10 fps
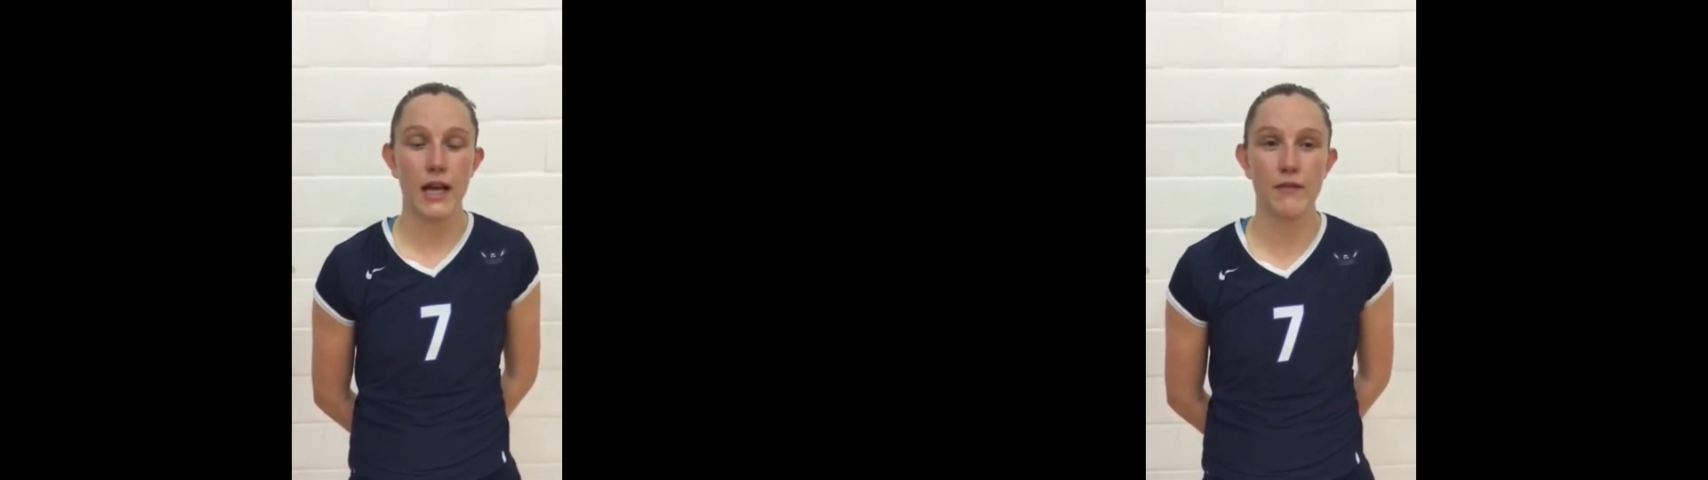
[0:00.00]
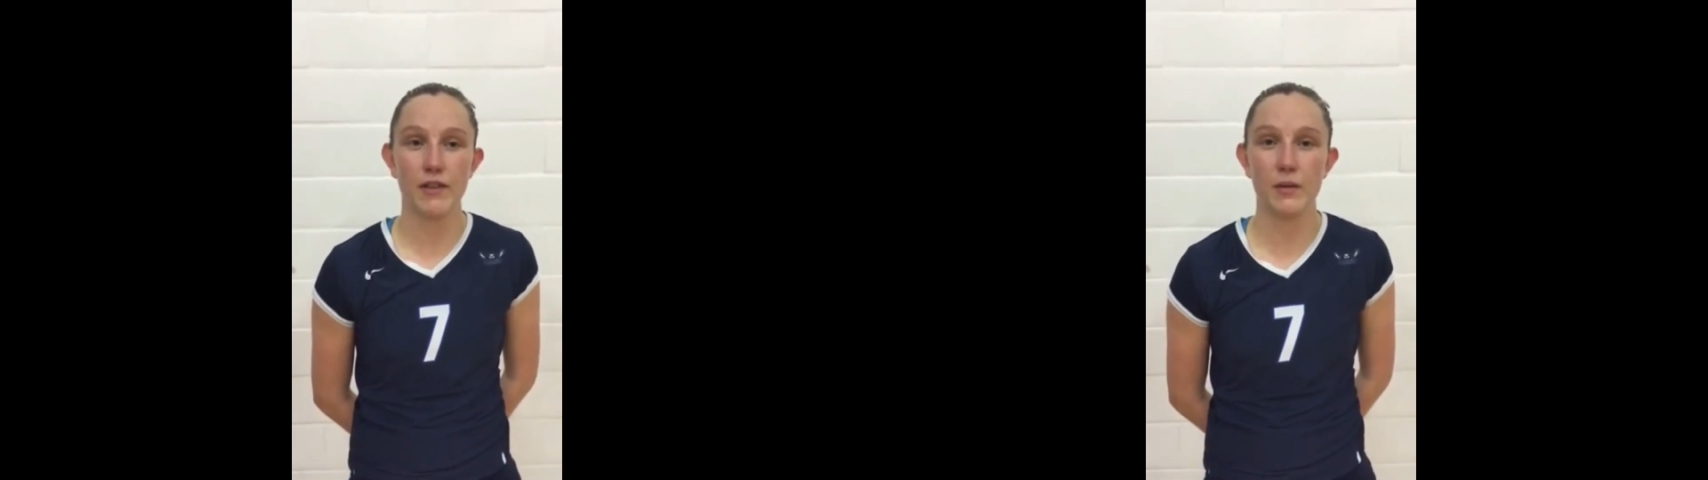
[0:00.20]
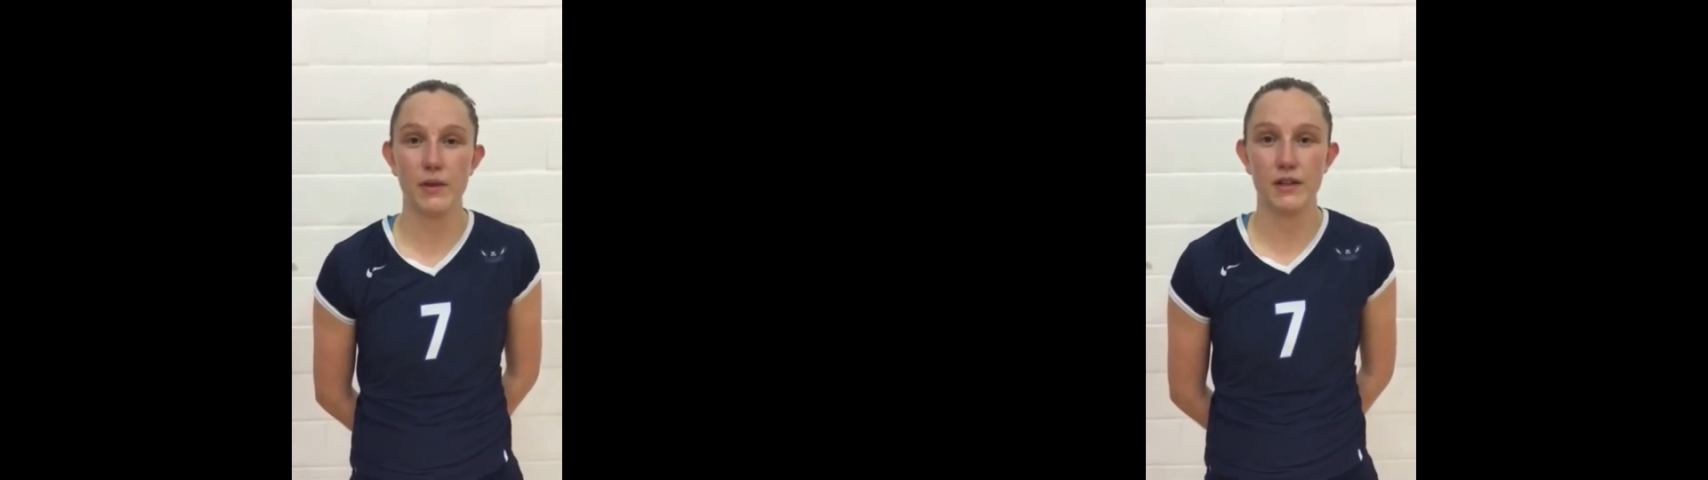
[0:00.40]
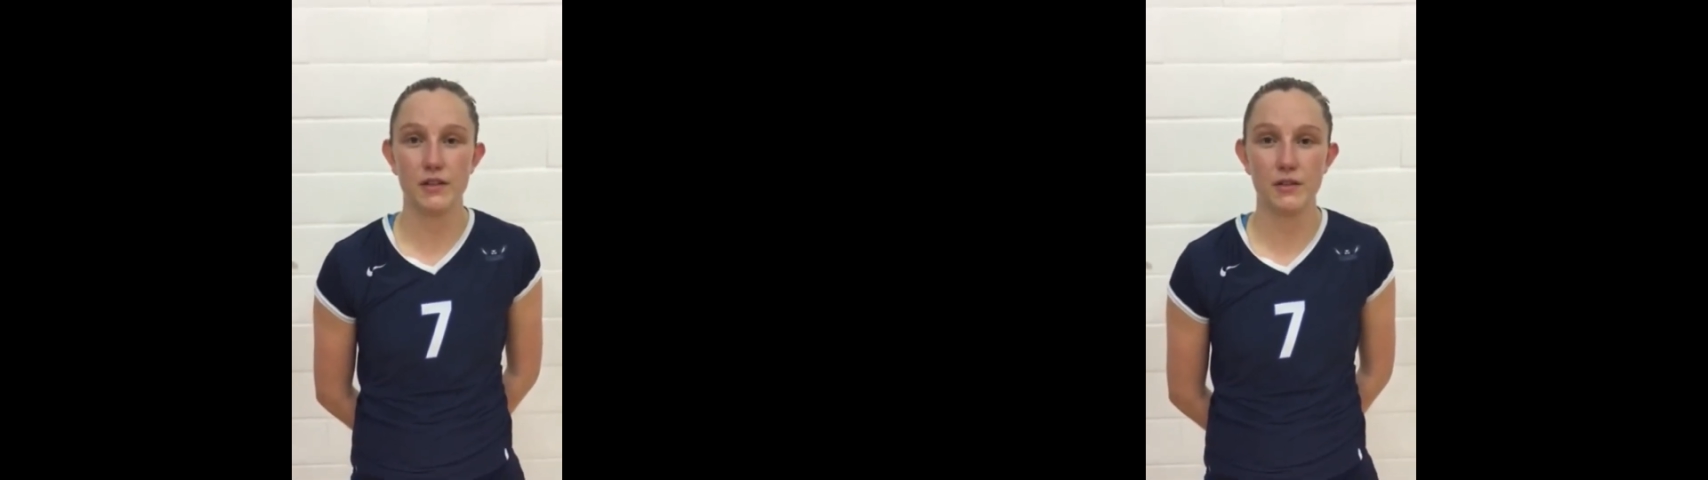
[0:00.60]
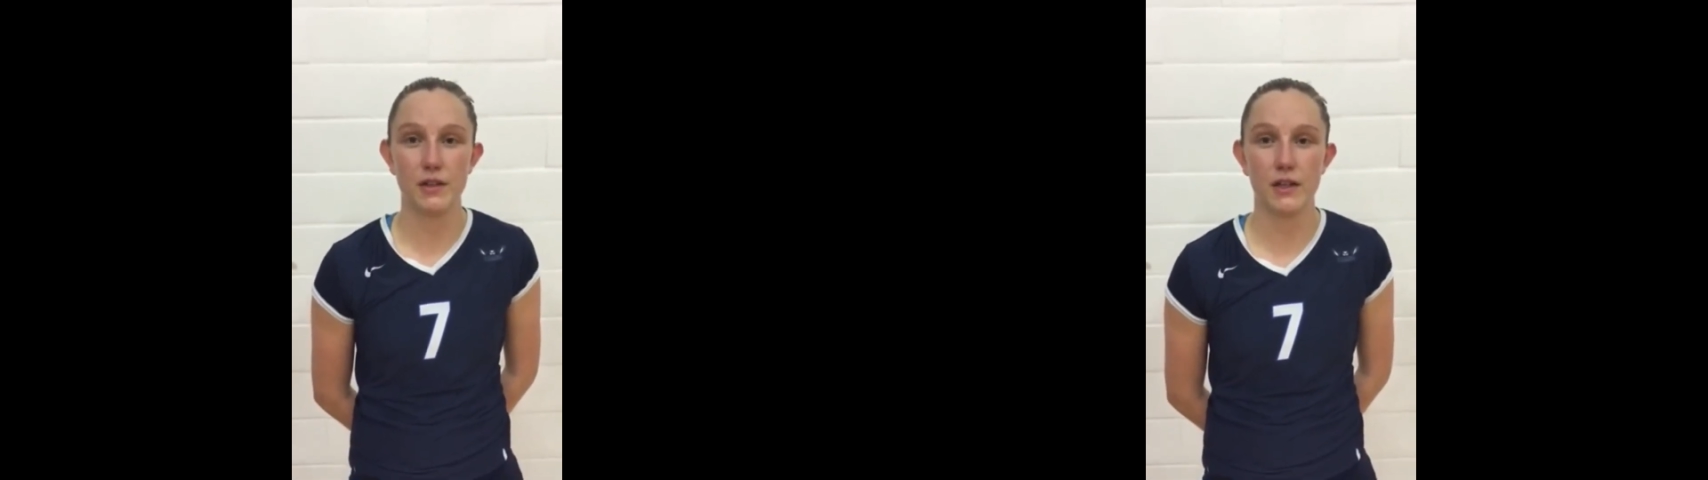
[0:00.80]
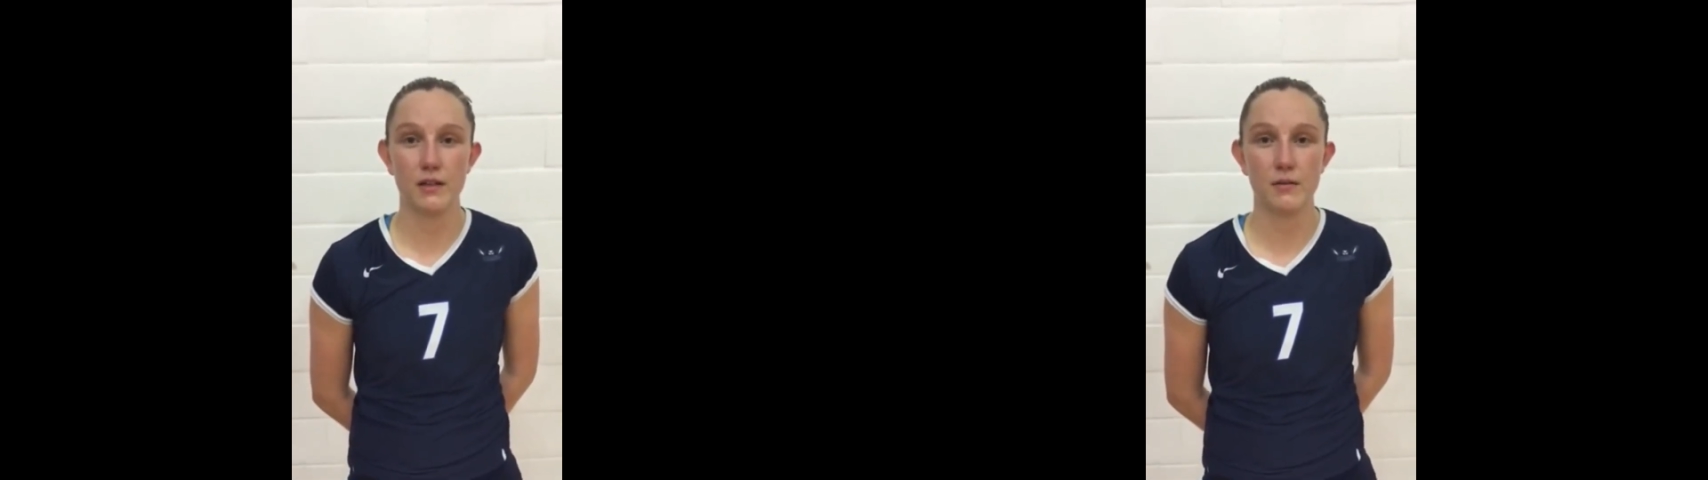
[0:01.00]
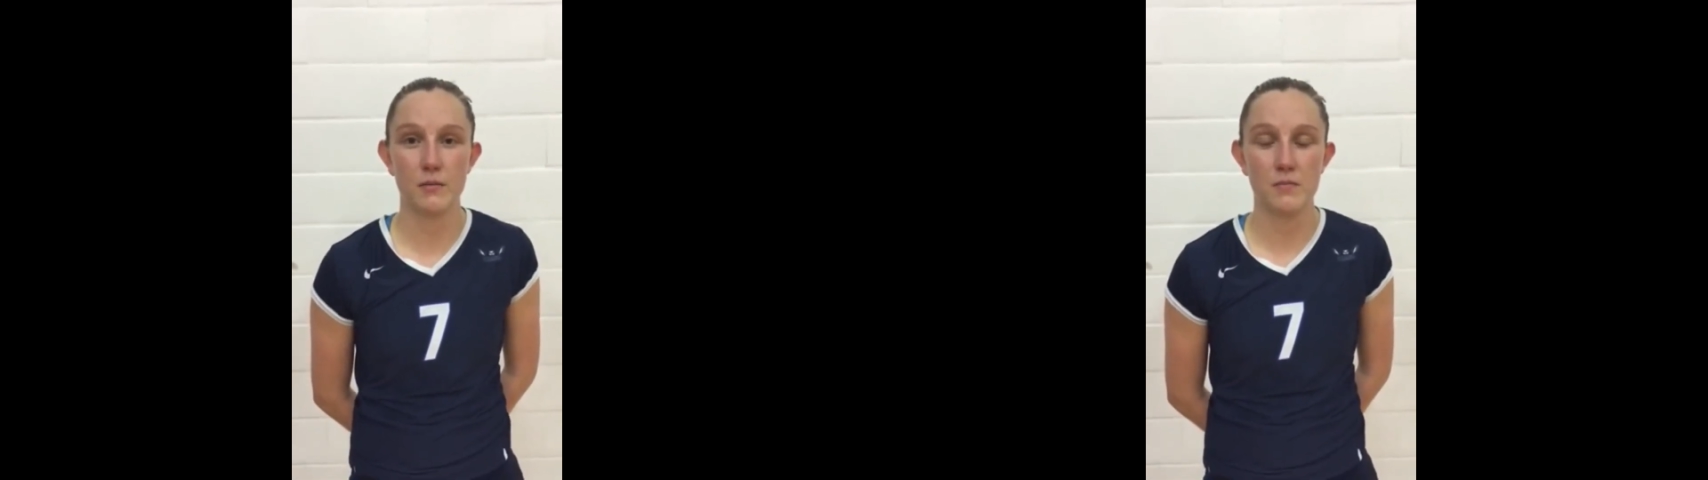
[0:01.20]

everything we can do to